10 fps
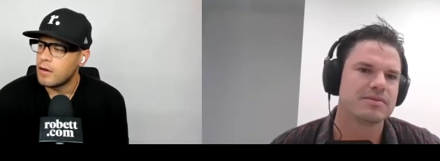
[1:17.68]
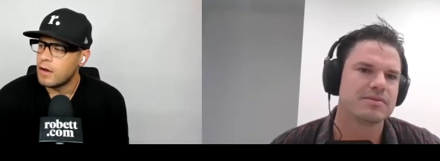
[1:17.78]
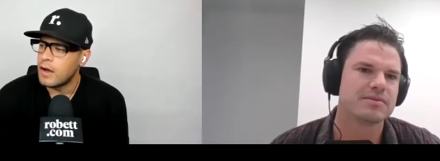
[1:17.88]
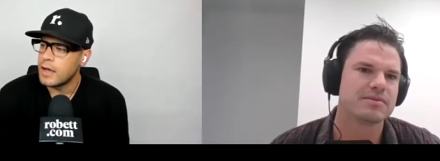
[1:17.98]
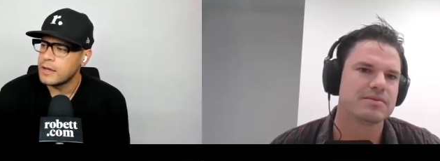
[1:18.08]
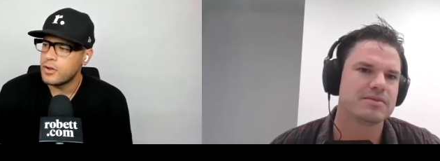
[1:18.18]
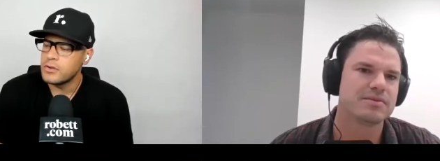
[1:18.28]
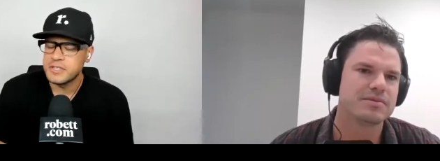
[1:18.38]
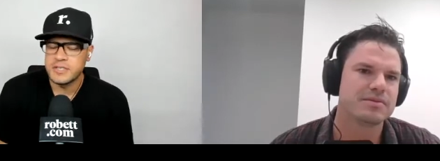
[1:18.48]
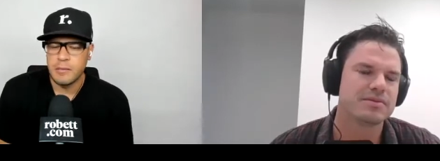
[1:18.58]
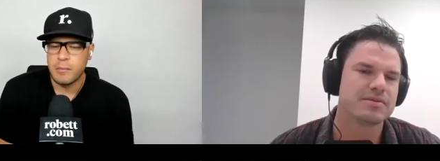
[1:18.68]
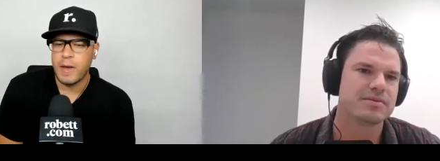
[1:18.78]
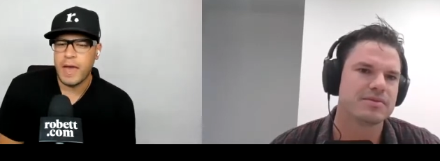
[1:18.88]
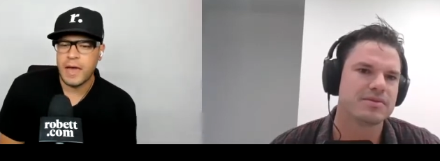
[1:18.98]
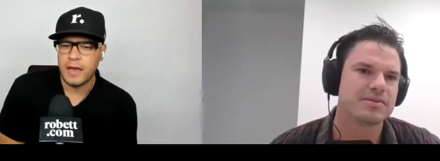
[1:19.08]
Speaker 1: I don't sit
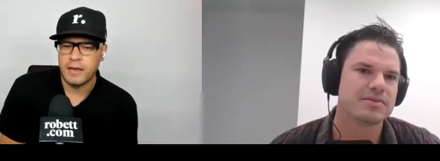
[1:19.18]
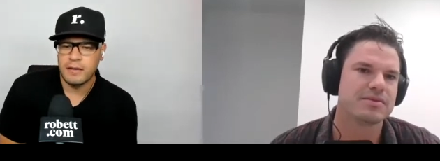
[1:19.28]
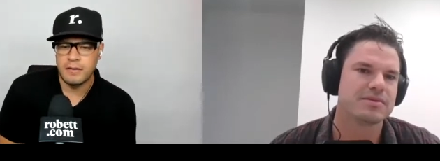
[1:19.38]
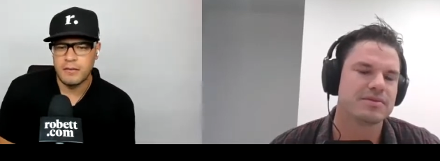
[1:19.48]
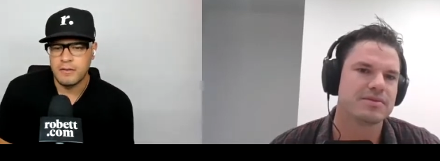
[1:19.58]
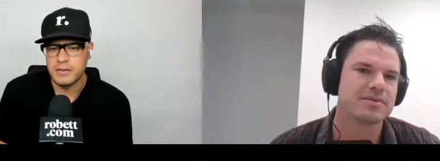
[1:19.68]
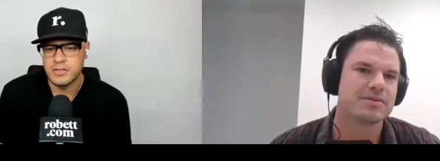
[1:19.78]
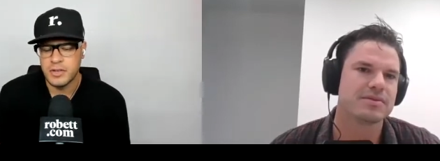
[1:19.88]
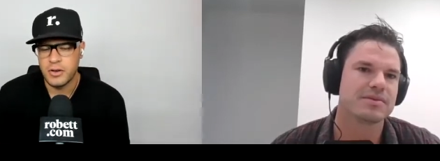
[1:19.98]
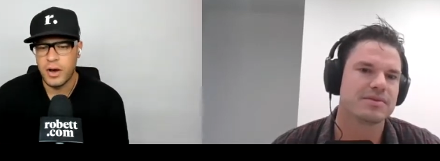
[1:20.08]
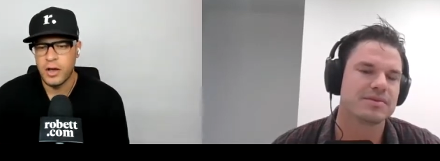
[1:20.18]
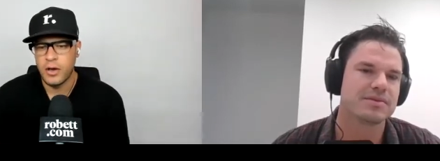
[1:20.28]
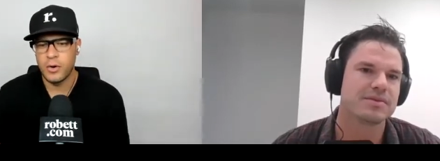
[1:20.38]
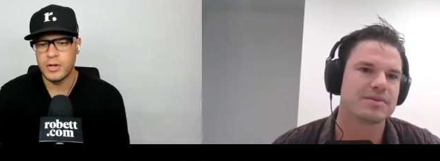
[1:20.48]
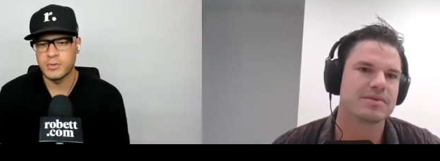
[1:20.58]
back, so I
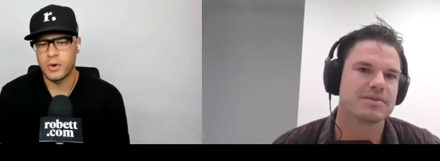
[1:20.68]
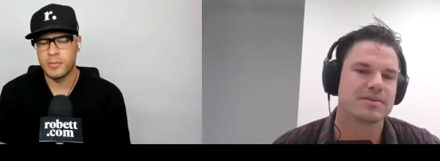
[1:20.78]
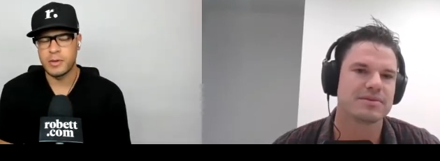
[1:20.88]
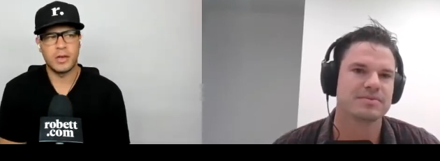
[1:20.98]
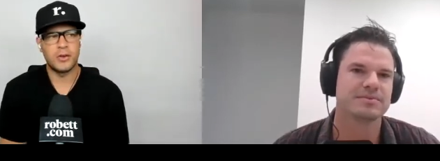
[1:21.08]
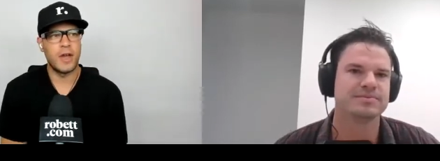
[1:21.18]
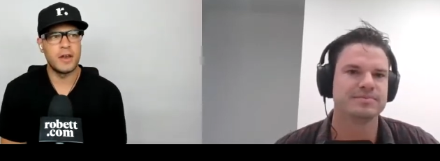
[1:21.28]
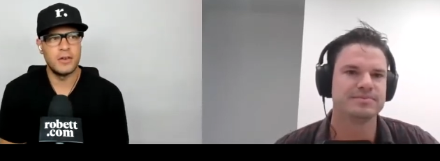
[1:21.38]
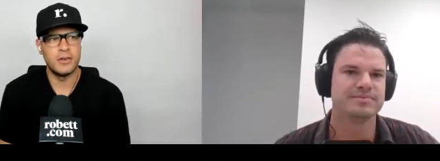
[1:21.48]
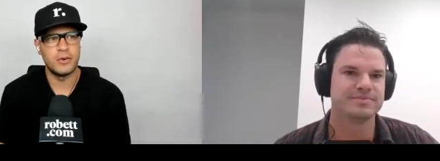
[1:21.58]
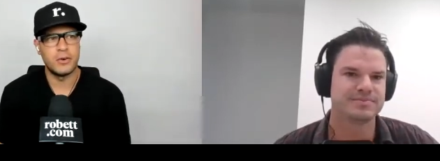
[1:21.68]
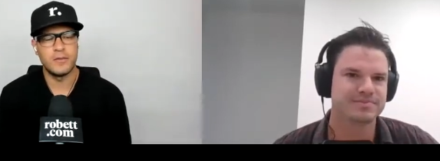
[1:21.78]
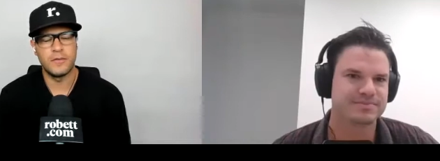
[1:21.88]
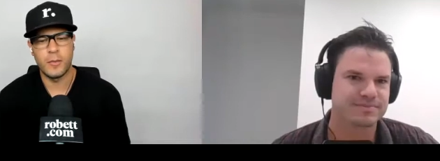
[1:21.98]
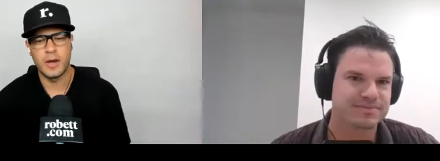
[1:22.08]
always want to be creating and doing
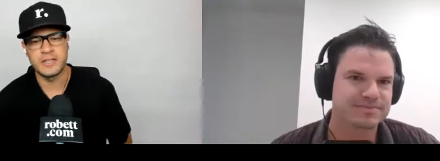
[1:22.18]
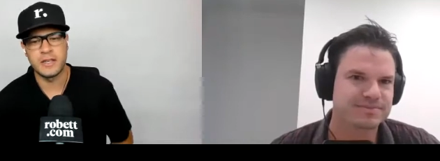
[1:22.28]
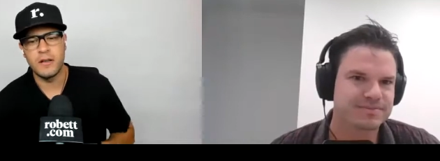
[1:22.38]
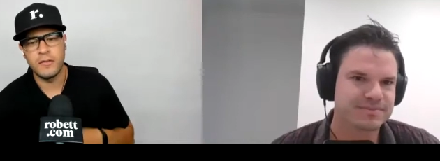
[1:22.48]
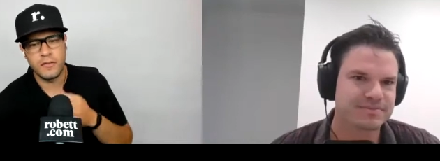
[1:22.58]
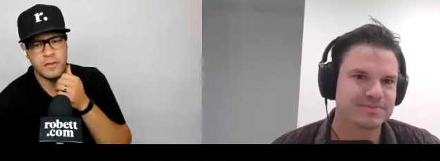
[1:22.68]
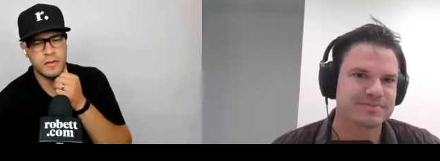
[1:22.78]
for myself.